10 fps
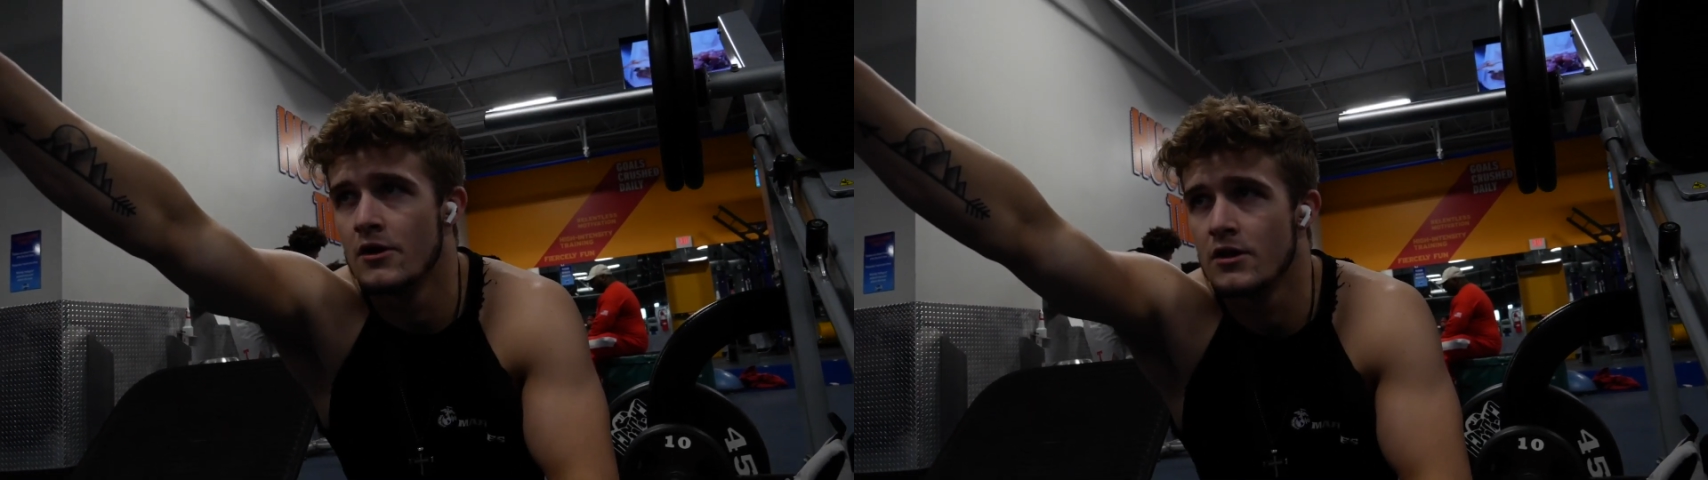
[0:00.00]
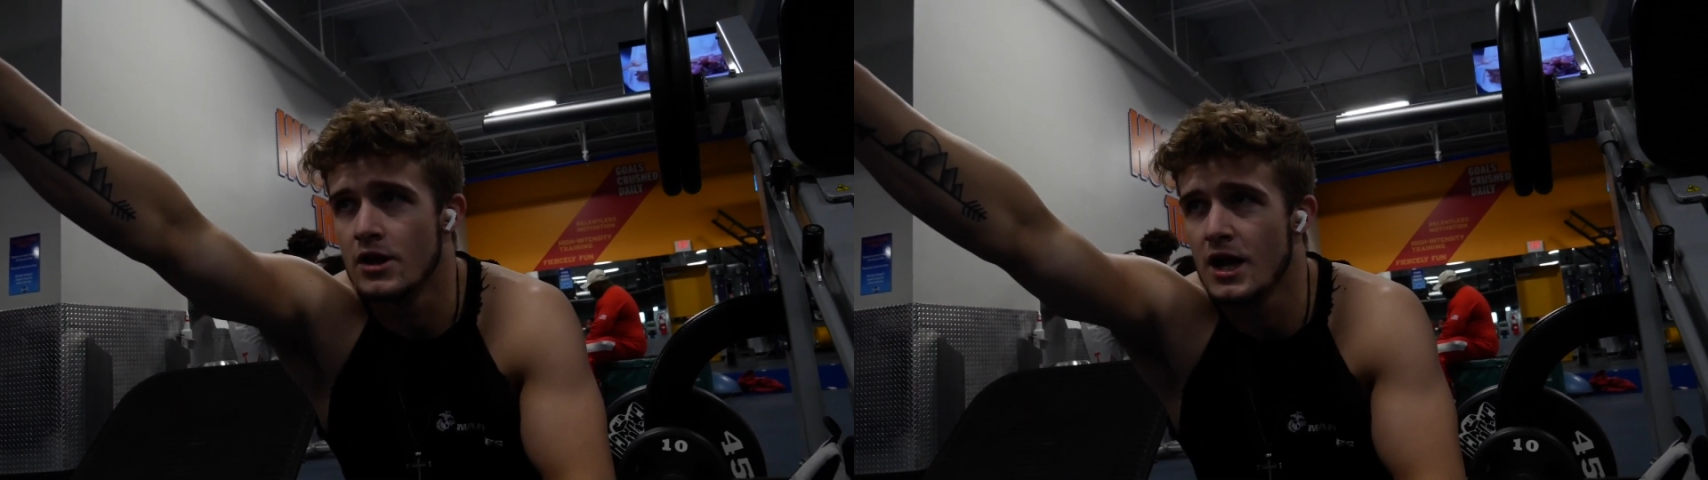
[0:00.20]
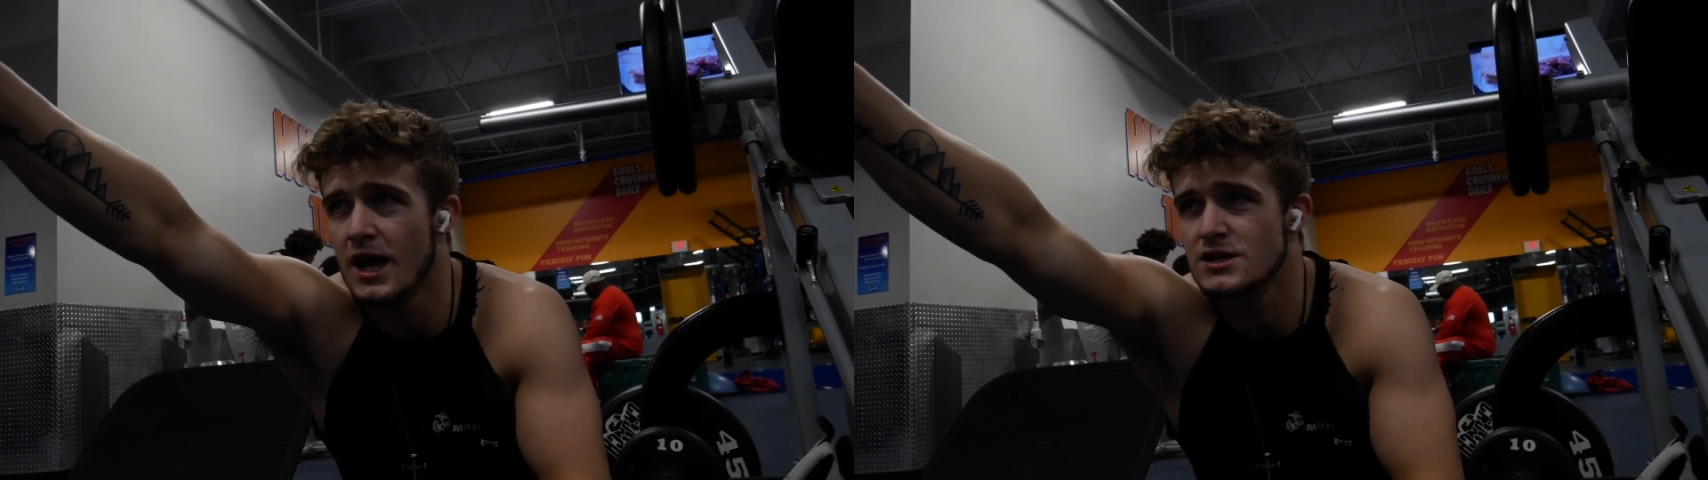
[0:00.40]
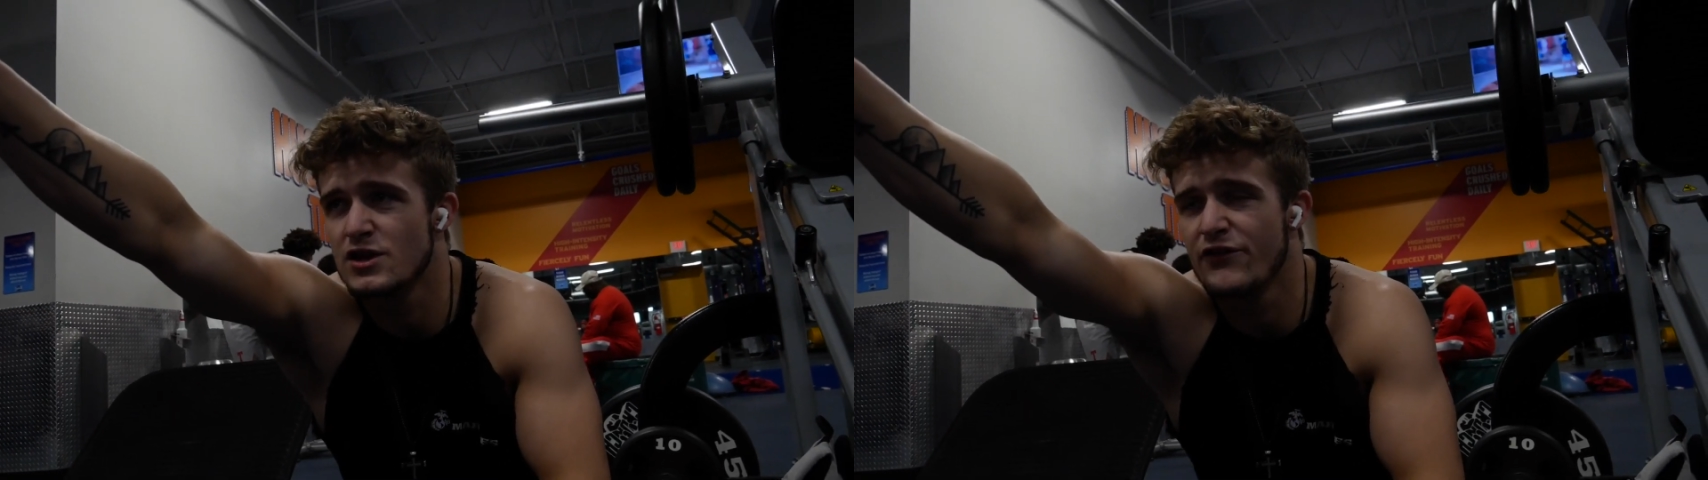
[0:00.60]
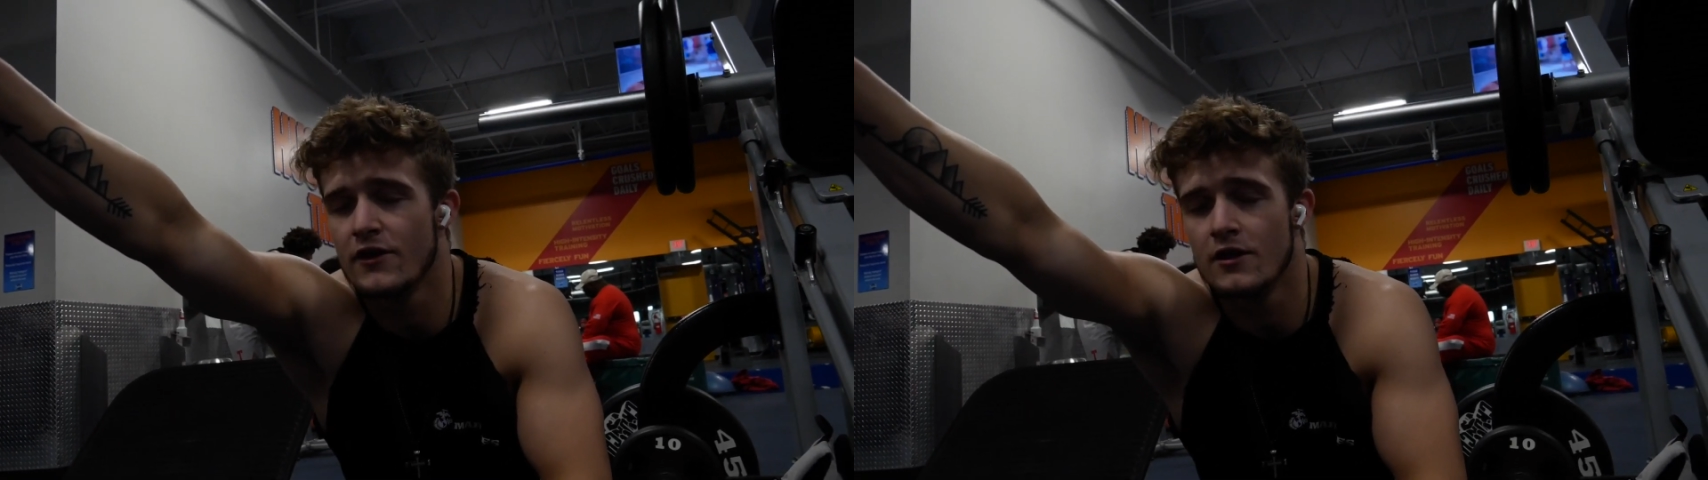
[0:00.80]
The legs
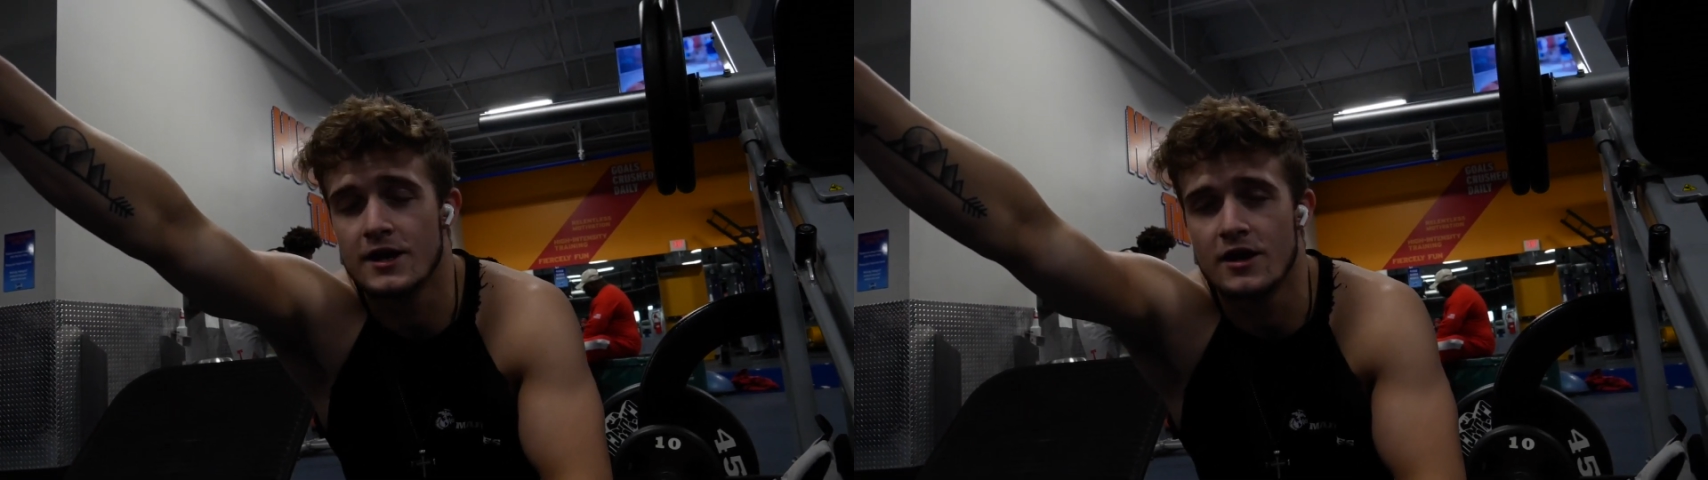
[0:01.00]
are filling it